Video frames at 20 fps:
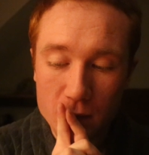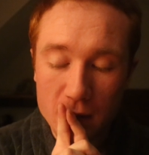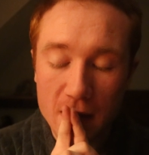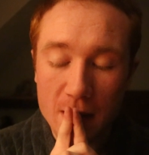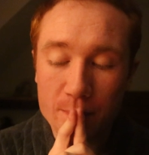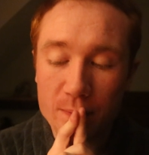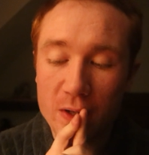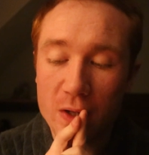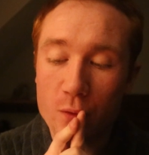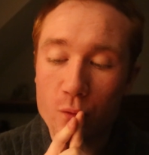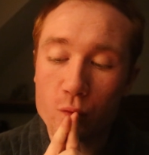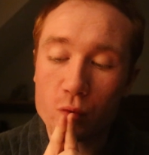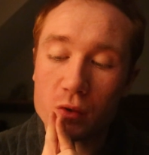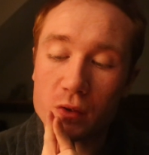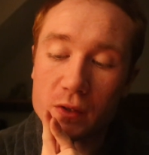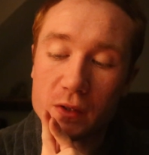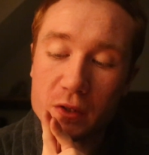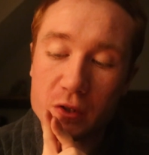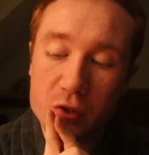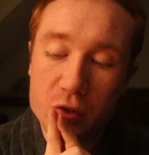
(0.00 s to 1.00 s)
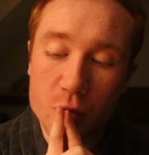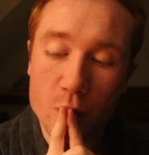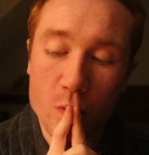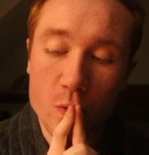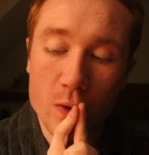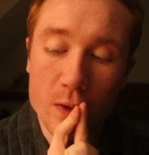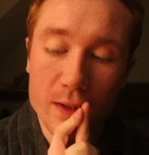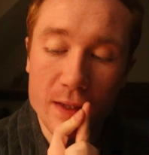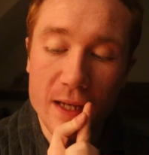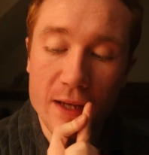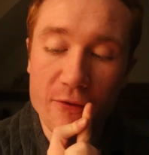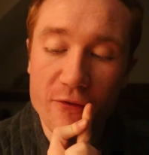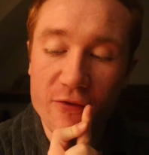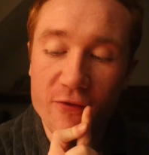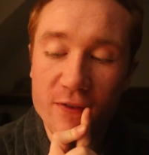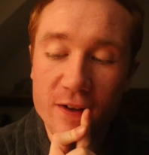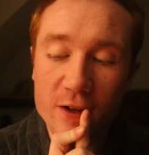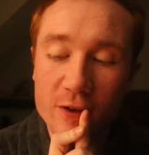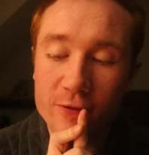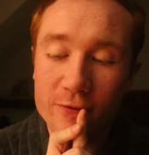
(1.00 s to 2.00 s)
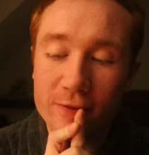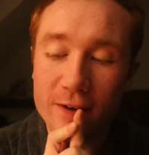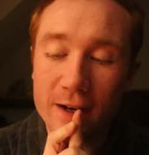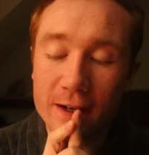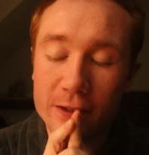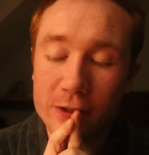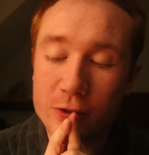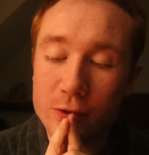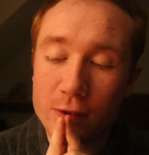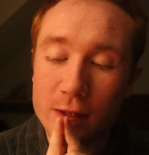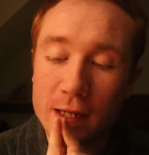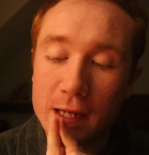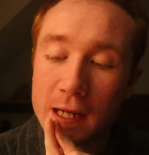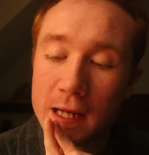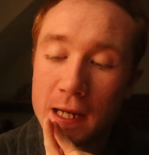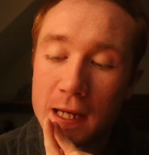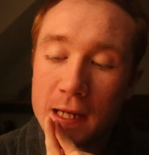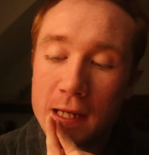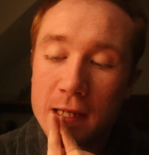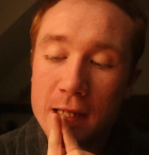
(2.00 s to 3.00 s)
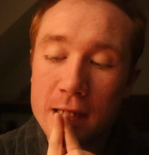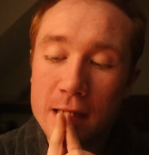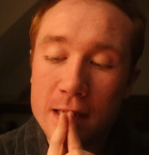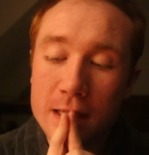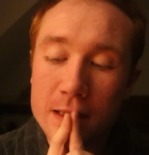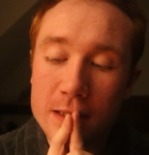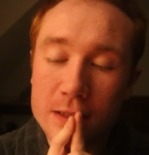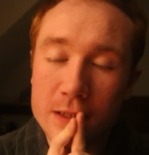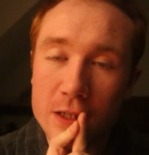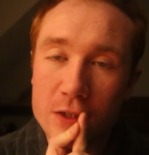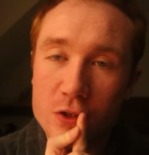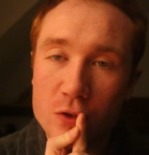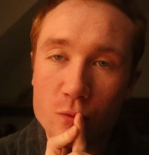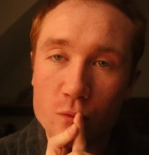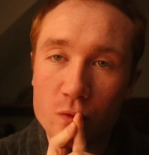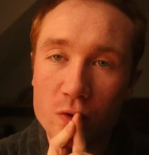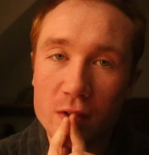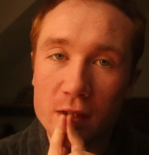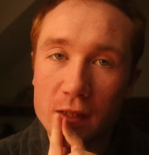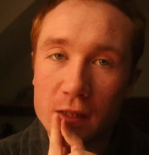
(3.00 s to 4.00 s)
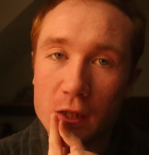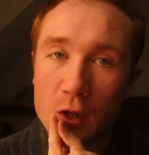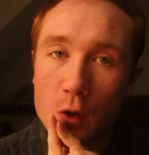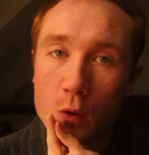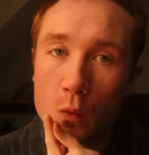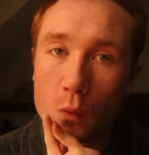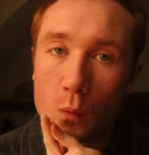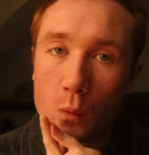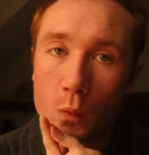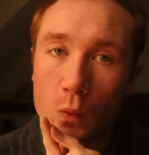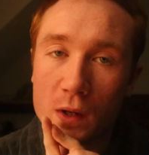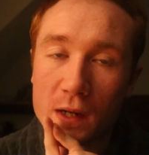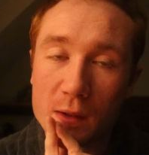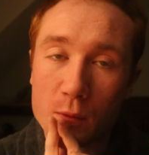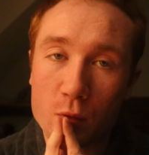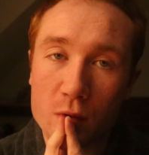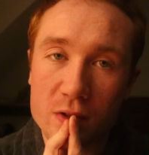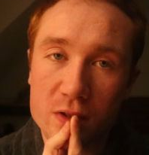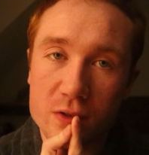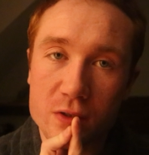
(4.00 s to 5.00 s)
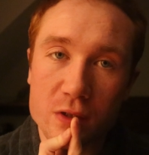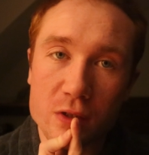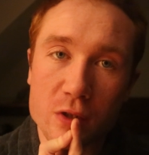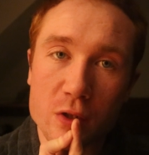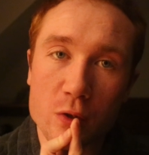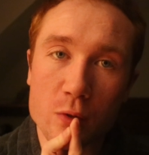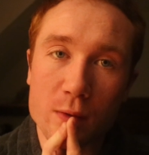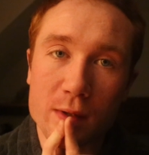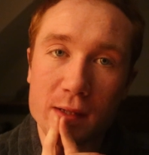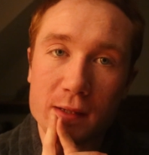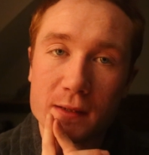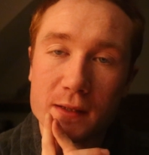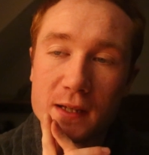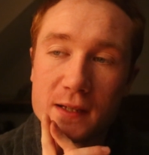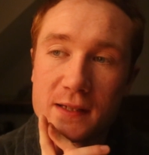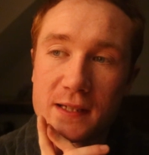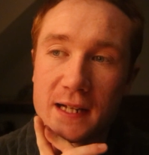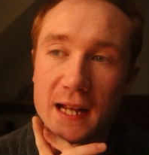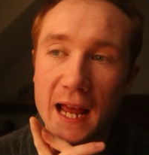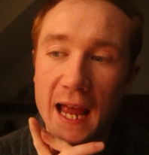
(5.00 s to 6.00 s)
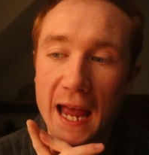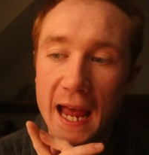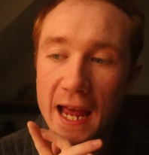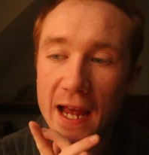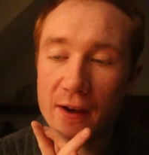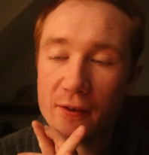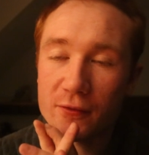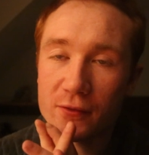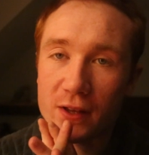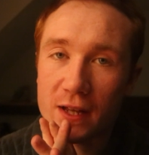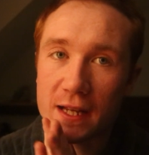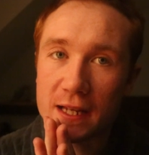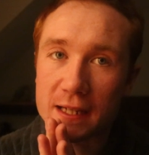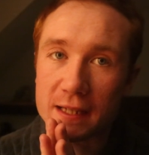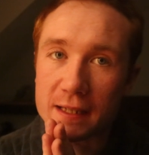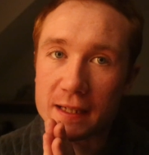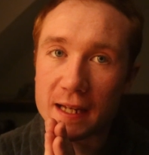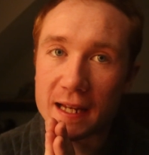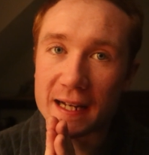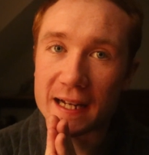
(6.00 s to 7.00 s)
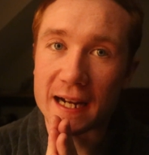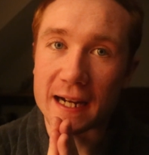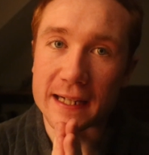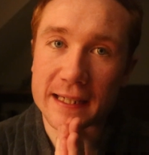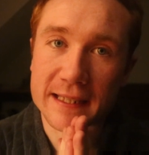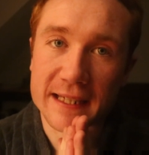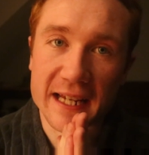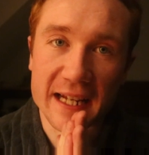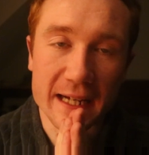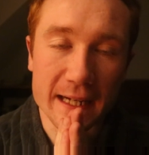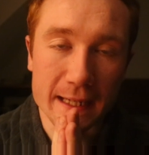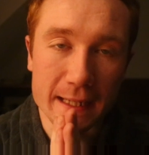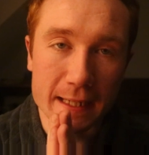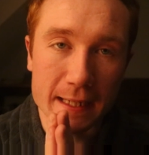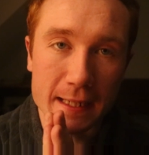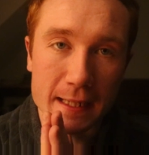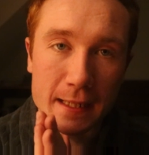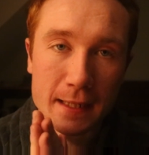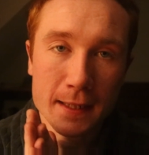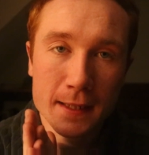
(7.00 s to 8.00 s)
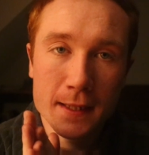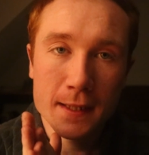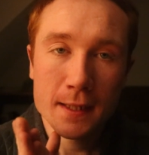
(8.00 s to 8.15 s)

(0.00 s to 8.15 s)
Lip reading: I'm not really sure, that Fear Factory doesn't really know what it wants to do. It doesn't have like an identity.